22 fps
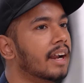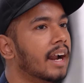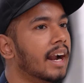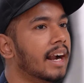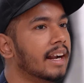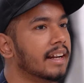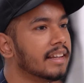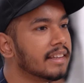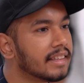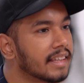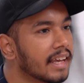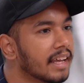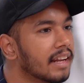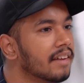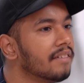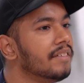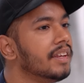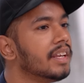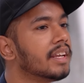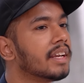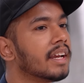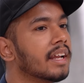And then
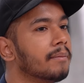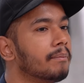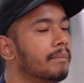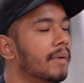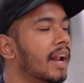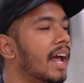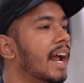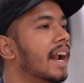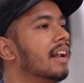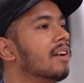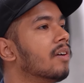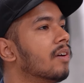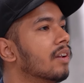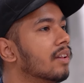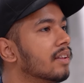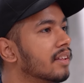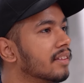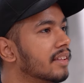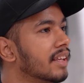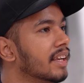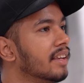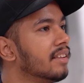we can plan all
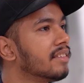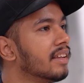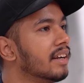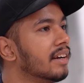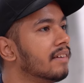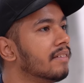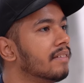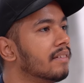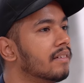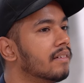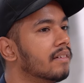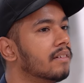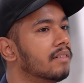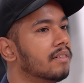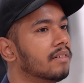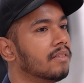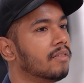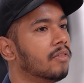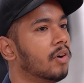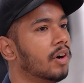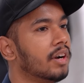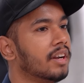the things that
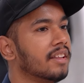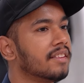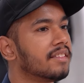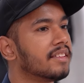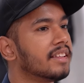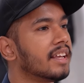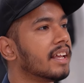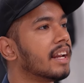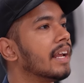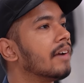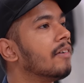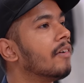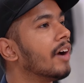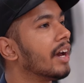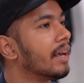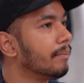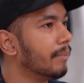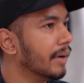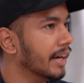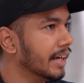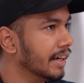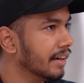what is their
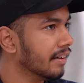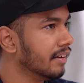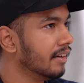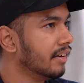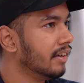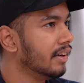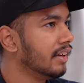requirement.